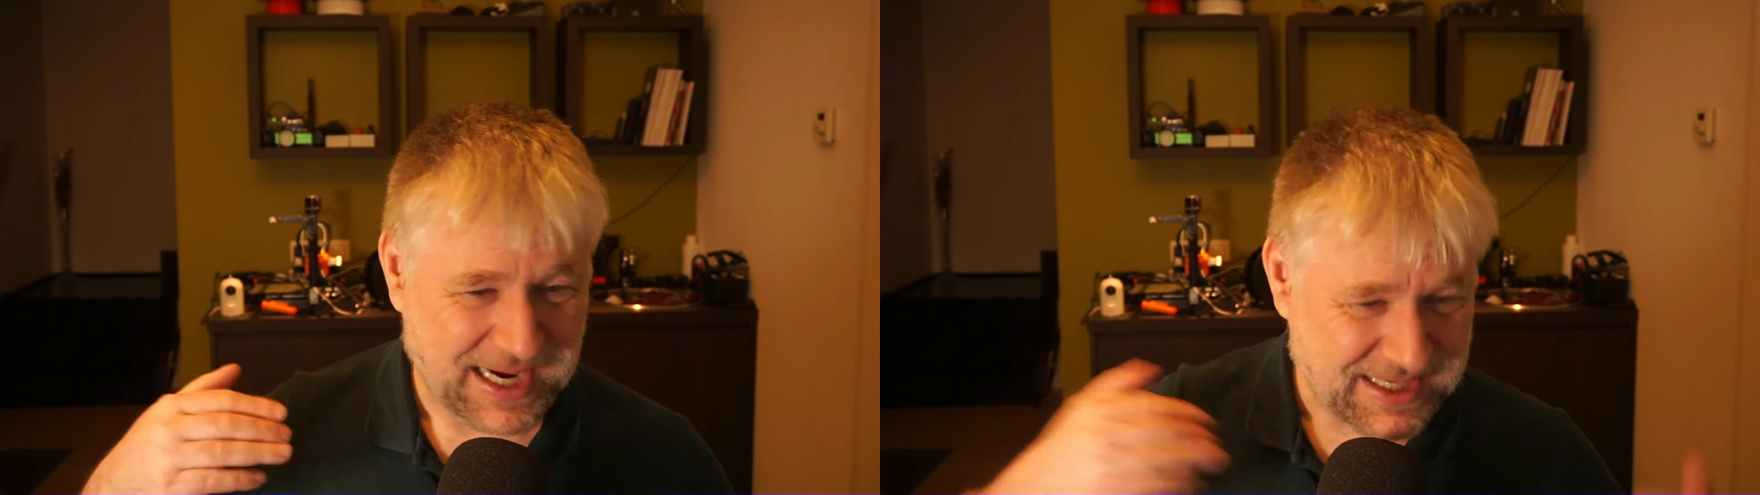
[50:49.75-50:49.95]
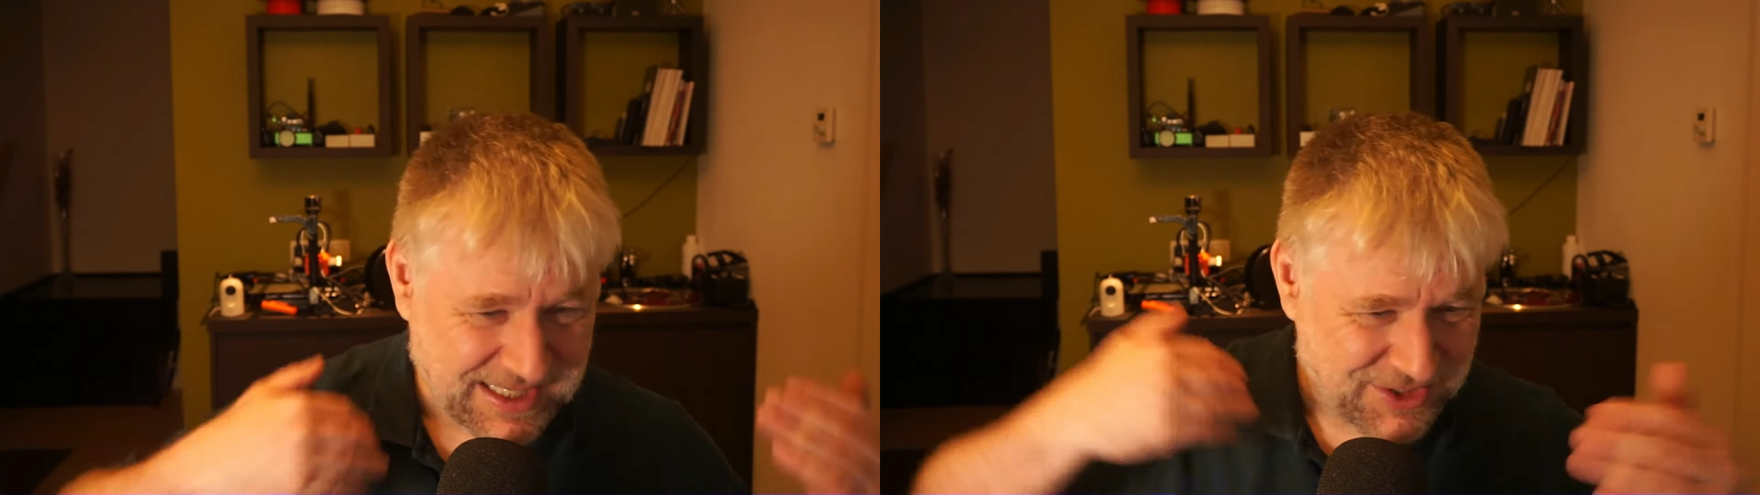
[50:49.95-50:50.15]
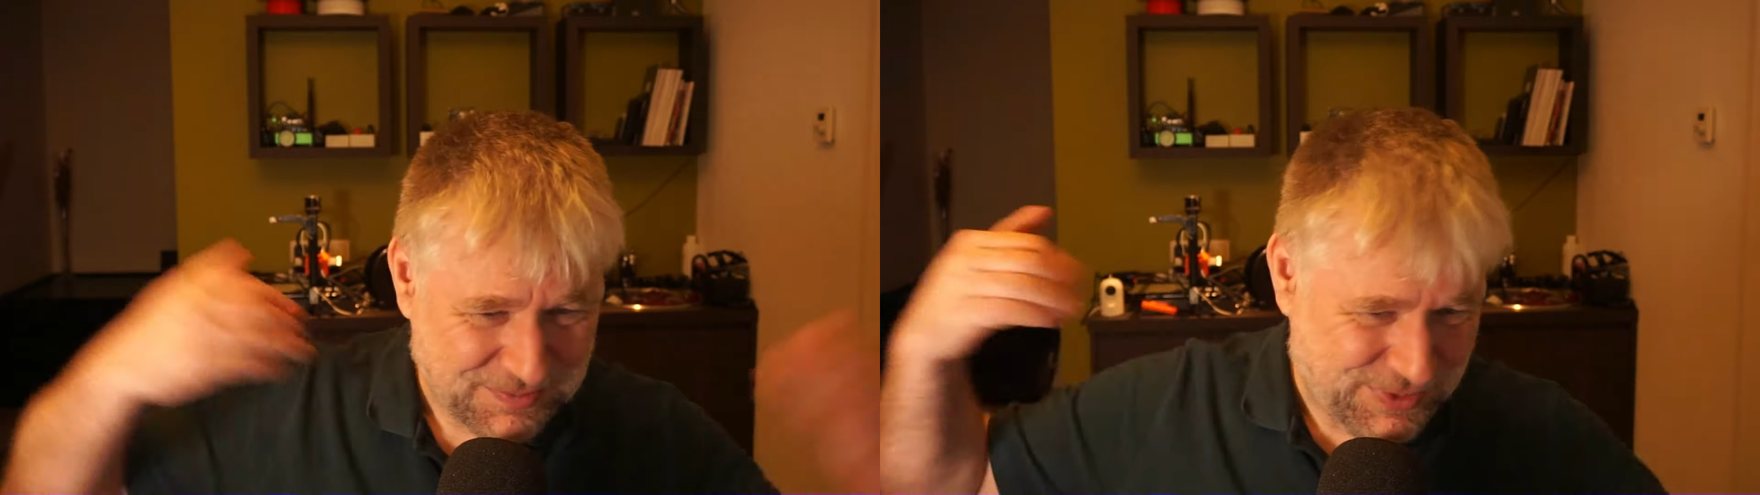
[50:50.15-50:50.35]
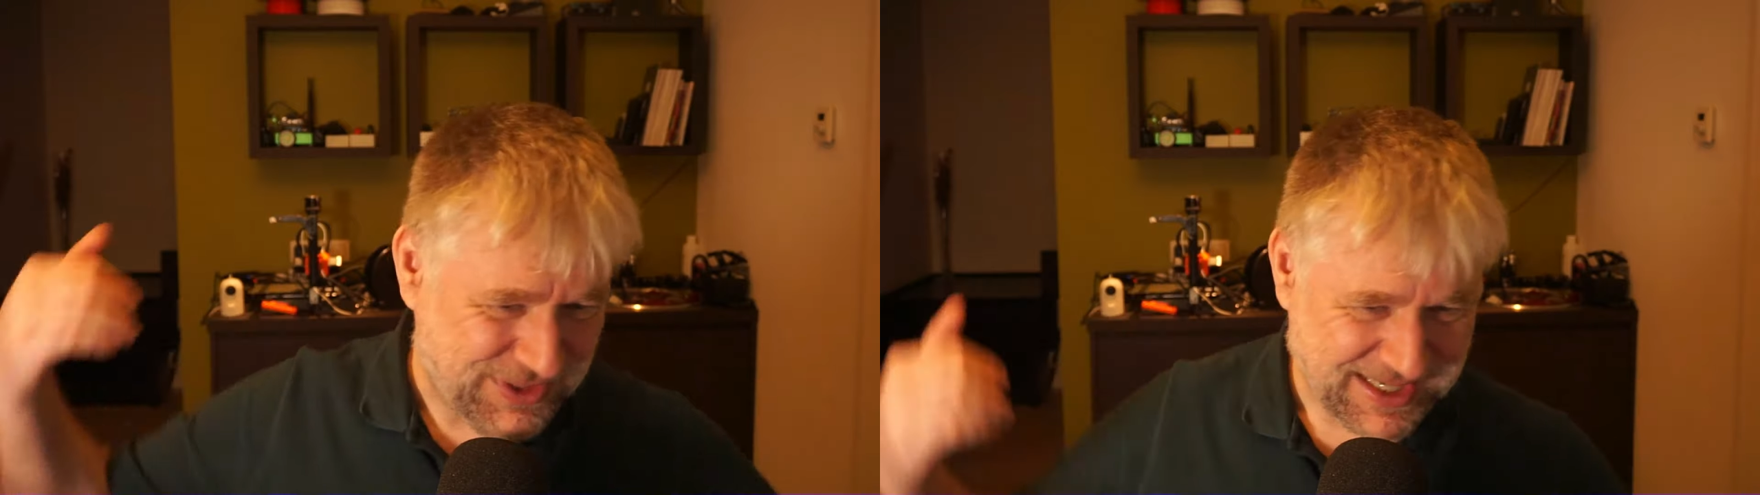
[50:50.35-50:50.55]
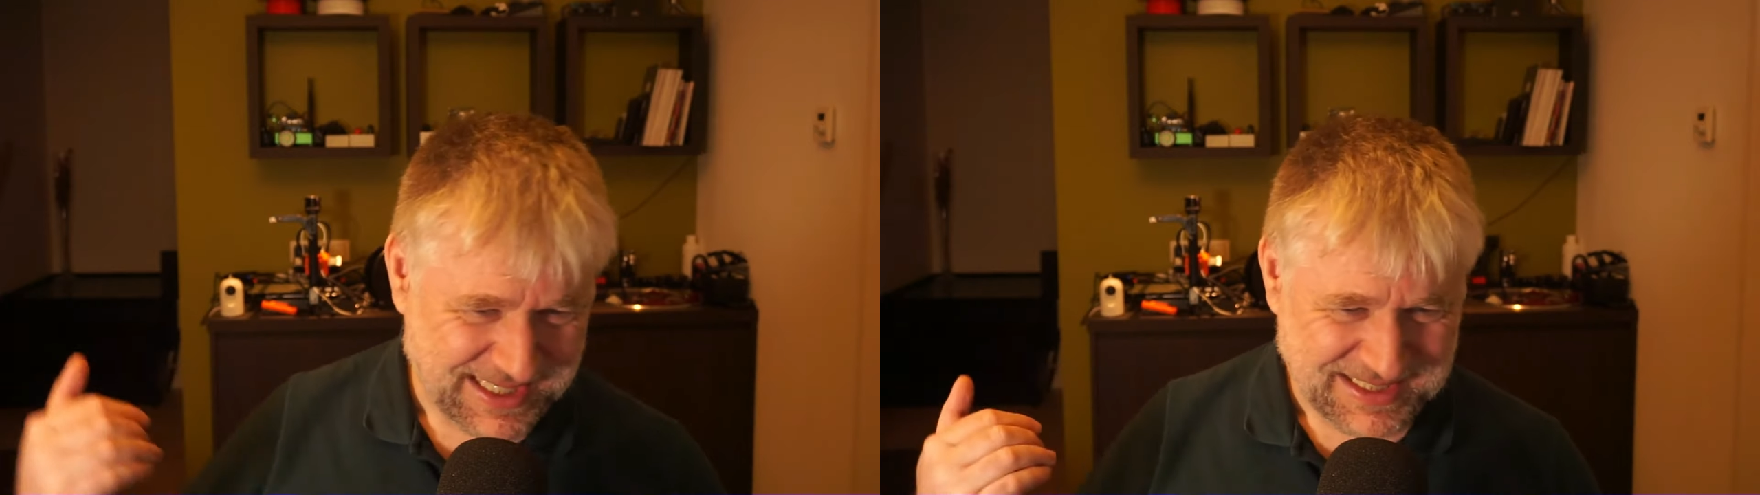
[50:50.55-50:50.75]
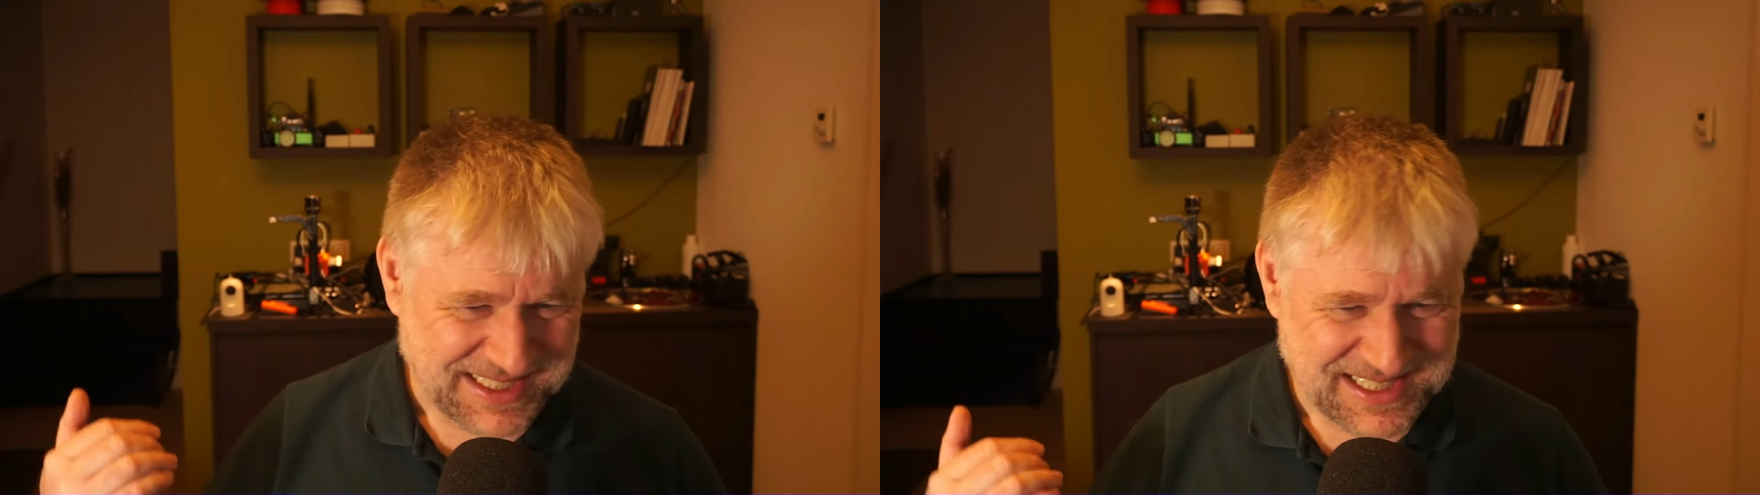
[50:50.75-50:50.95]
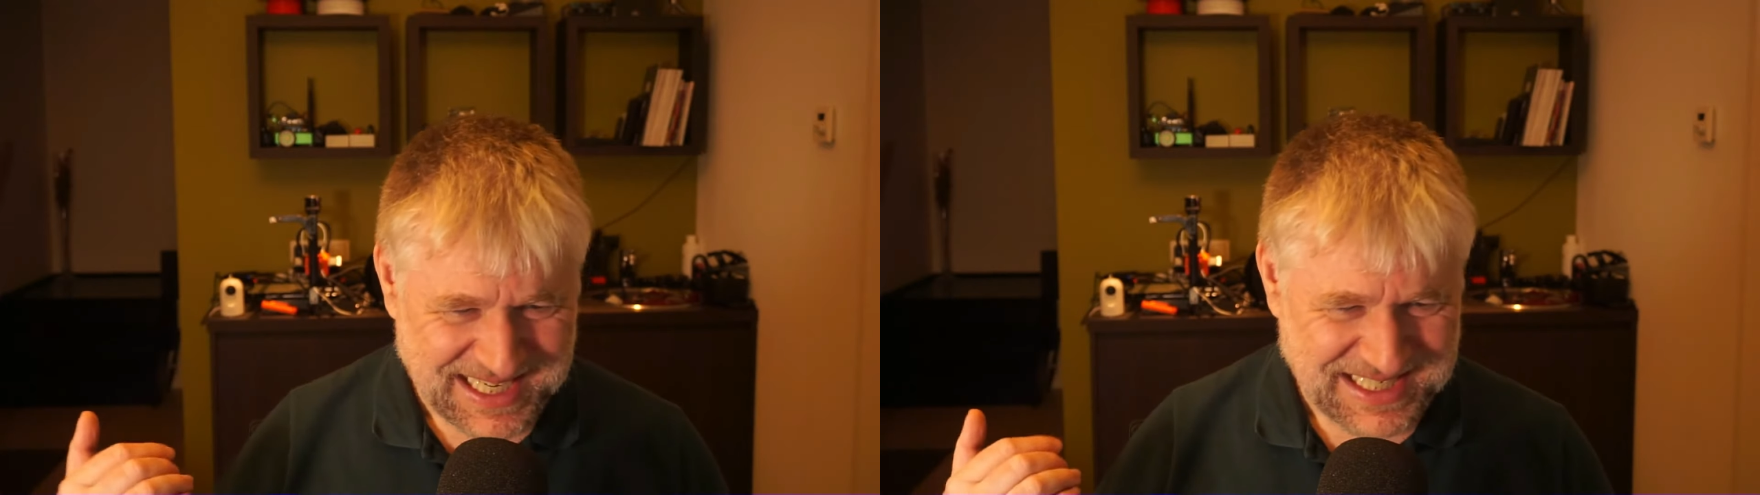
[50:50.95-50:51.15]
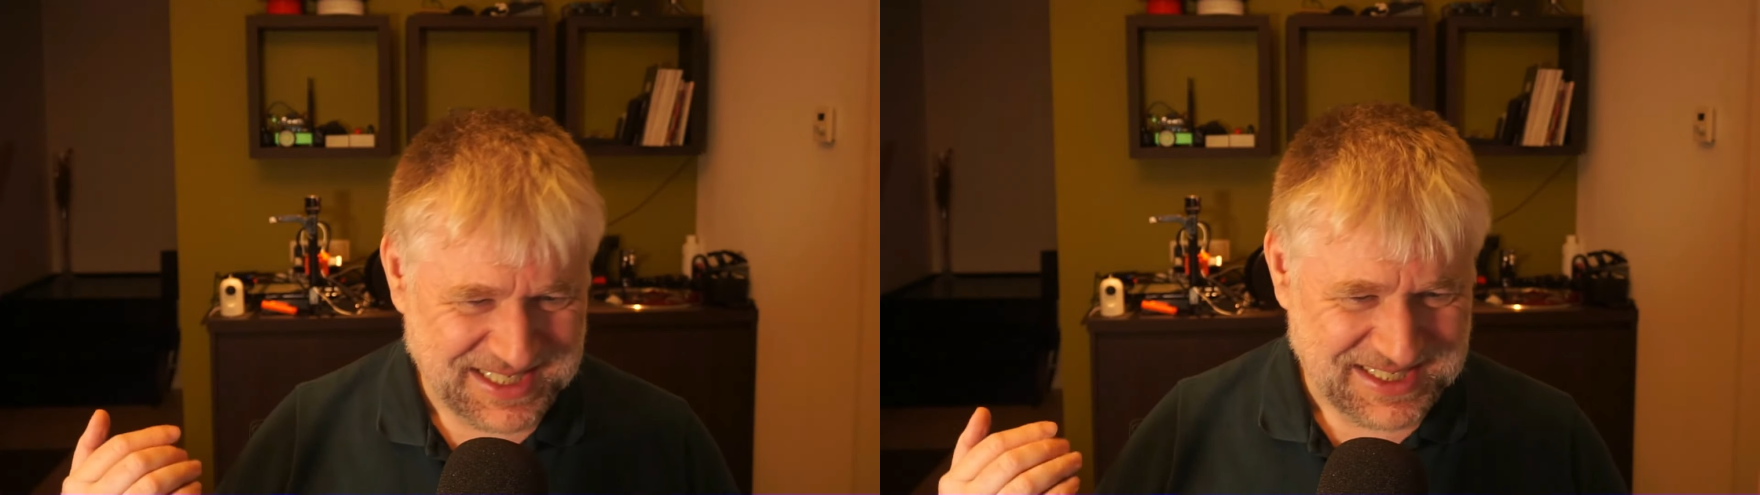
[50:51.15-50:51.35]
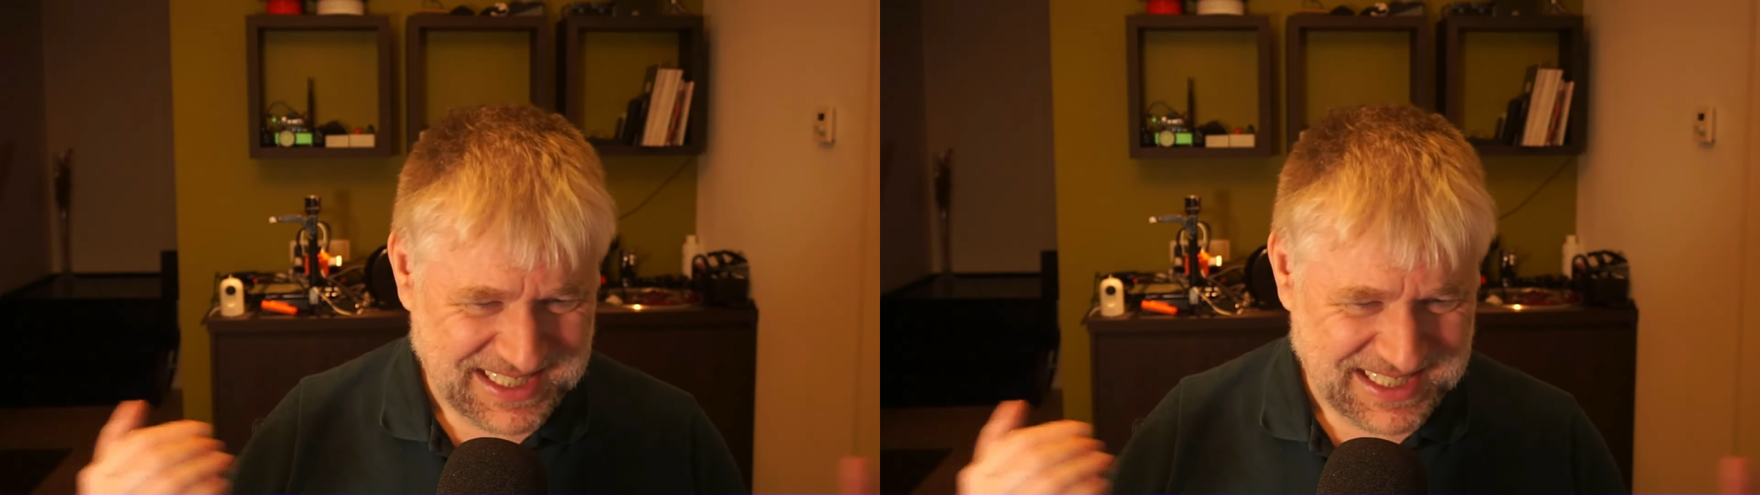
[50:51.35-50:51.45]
I cannot put that in test cases.